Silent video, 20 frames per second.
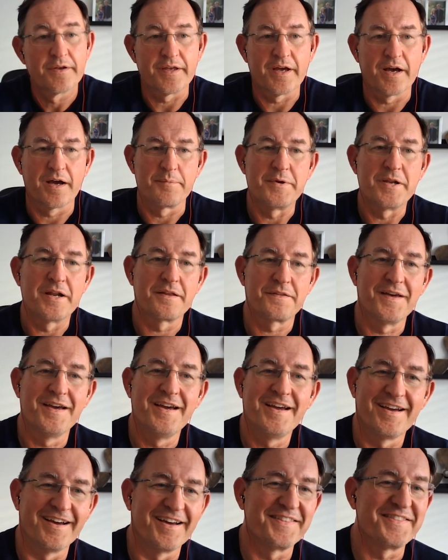Yeah, I mean, I
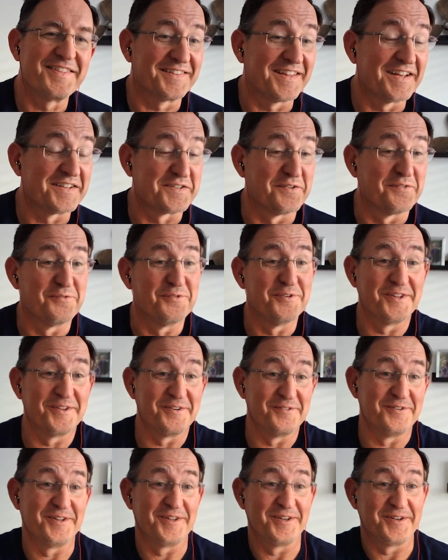think that's a
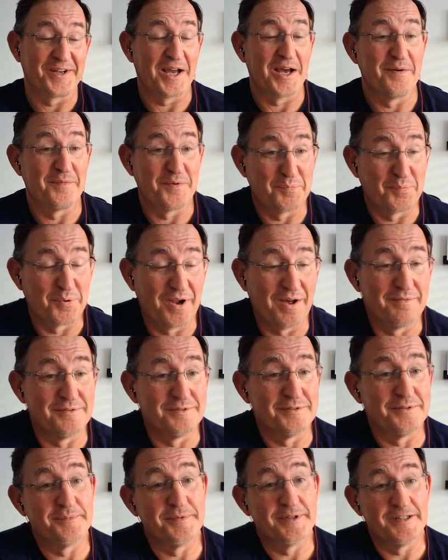really, really common
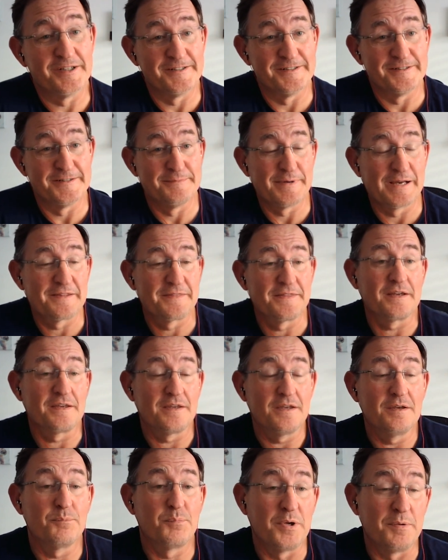problem. I
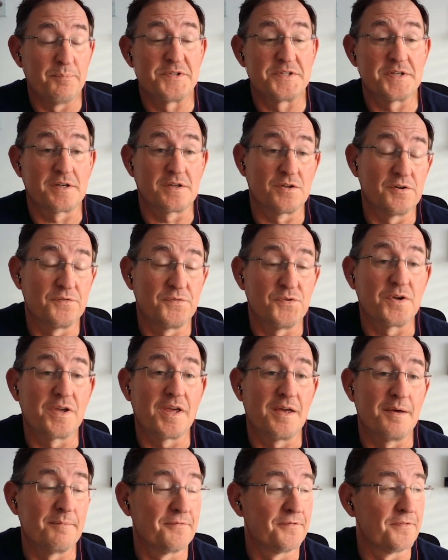think in particular, if
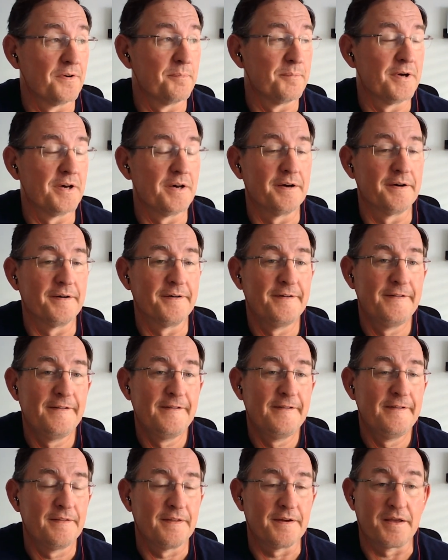you came from
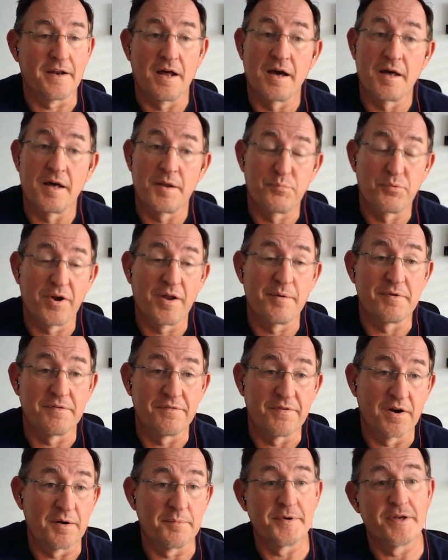like an on-prem
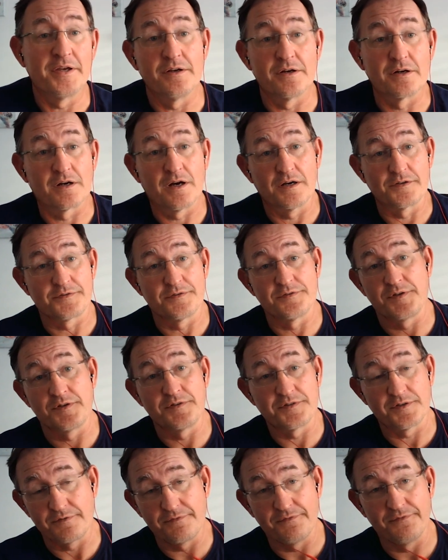environment, your costs are
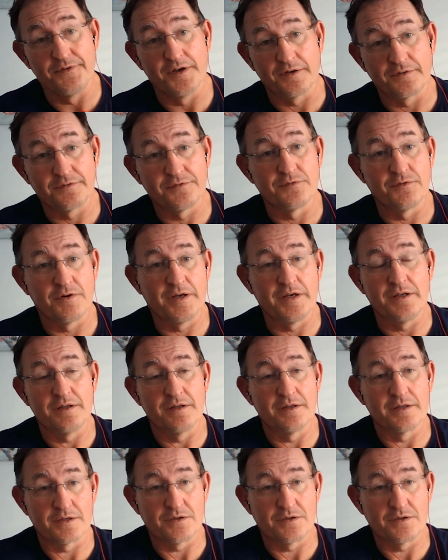essentially fixed, right?